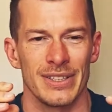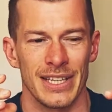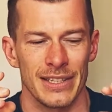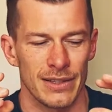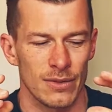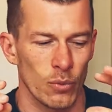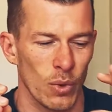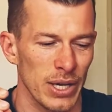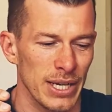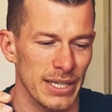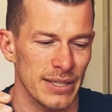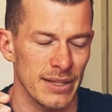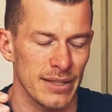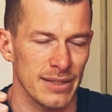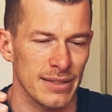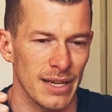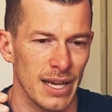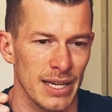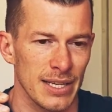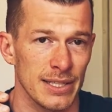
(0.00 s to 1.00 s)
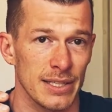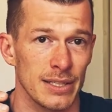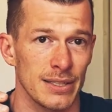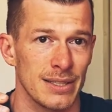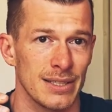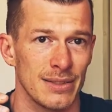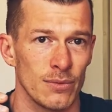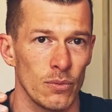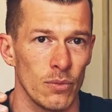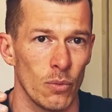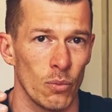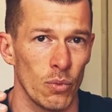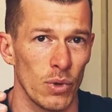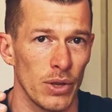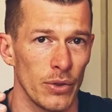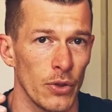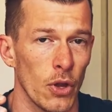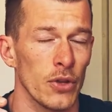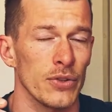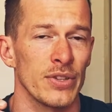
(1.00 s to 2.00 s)
one exercise will
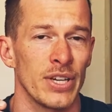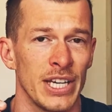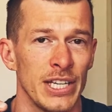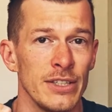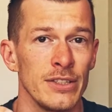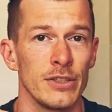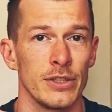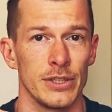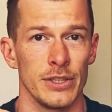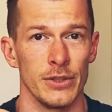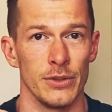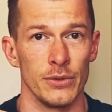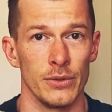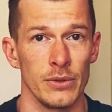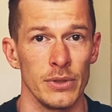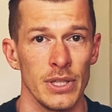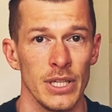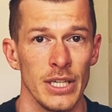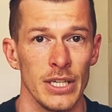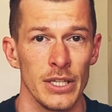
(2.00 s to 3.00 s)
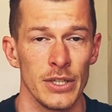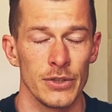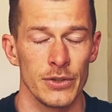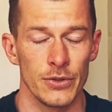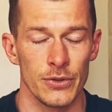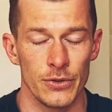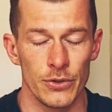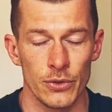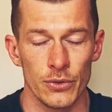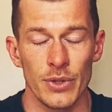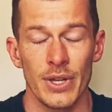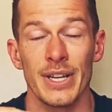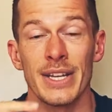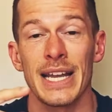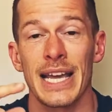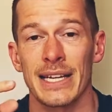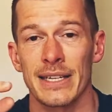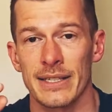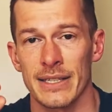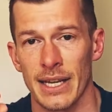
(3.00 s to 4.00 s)
not hinder you to do the
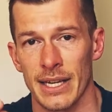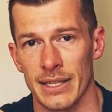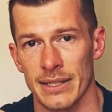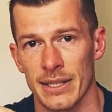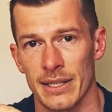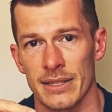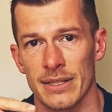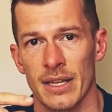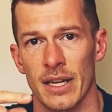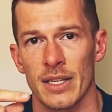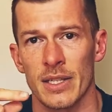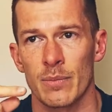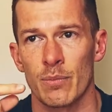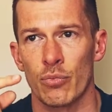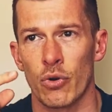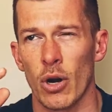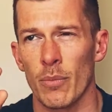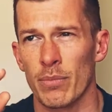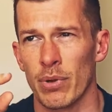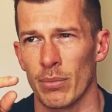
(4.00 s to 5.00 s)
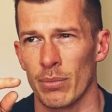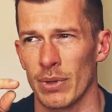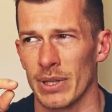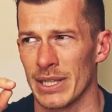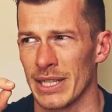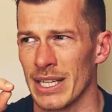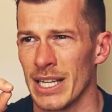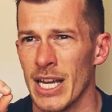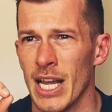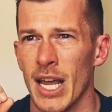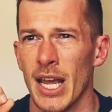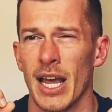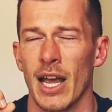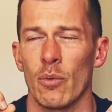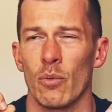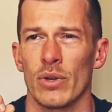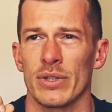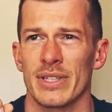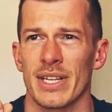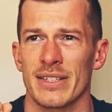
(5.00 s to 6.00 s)
next exercise properly. And
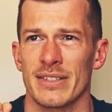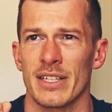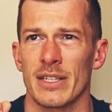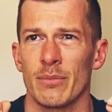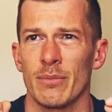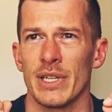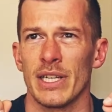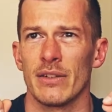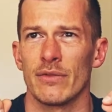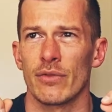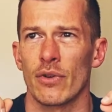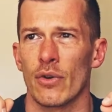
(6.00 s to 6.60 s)
what does it mean? For